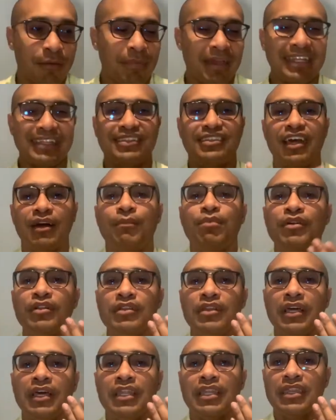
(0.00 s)
by
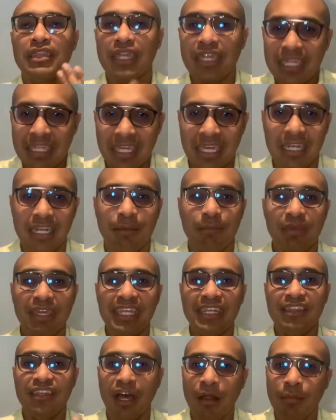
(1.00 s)
double thinking and
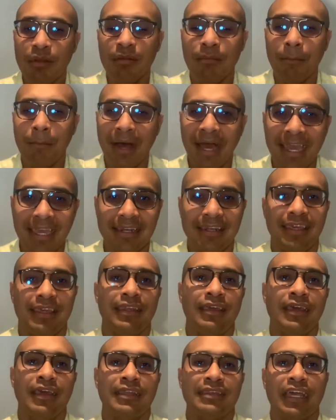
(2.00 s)
being double-minded
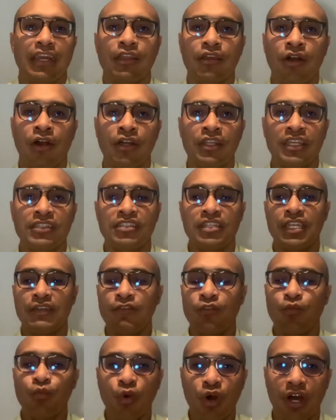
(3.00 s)
that God doesn't
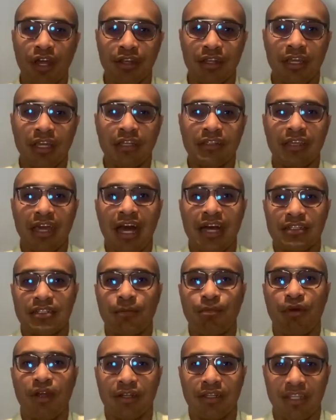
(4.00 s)
even want to ask to
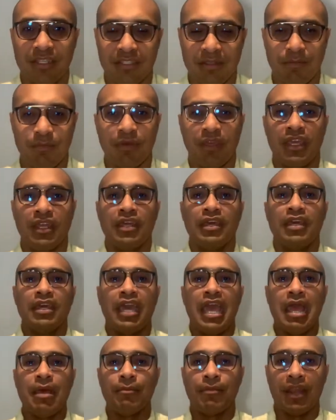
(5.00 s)
participate
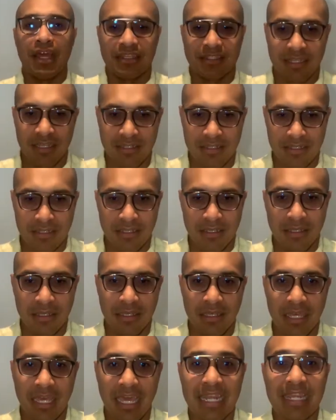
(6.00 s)
and bless us.
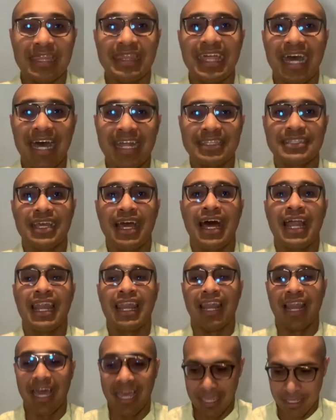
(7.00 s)
And that's a
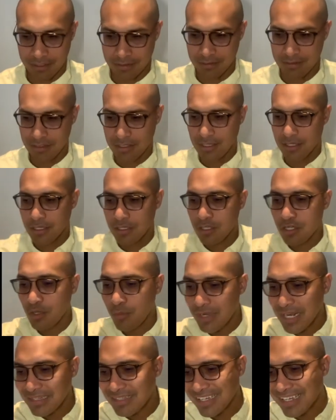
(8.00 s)
lie. You know,
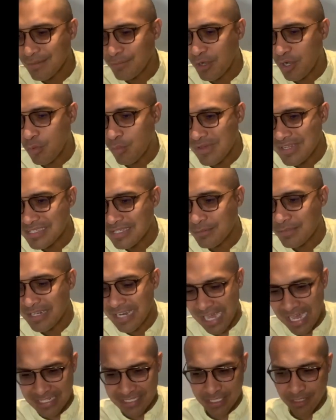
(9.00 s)
when I think about wisdom and
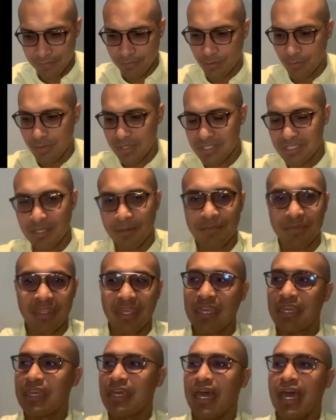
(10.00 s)
asking for wisdom,
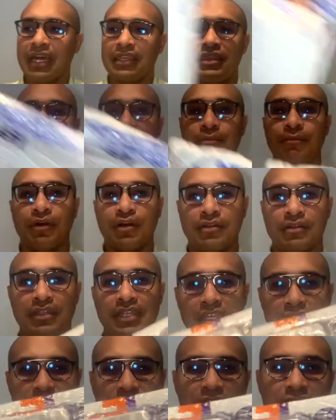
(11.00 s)
I think about
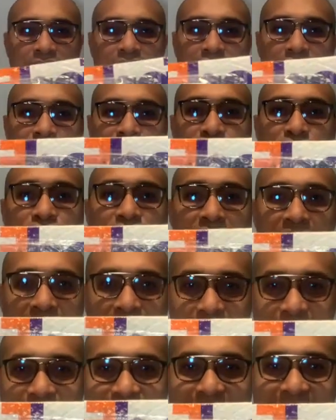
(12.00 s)
this. This is a
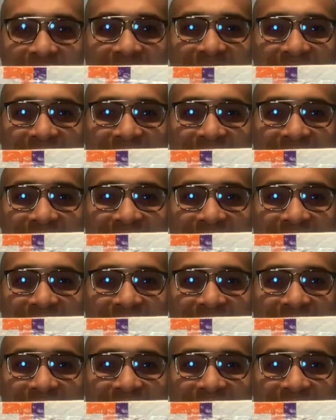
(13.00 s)
FedEx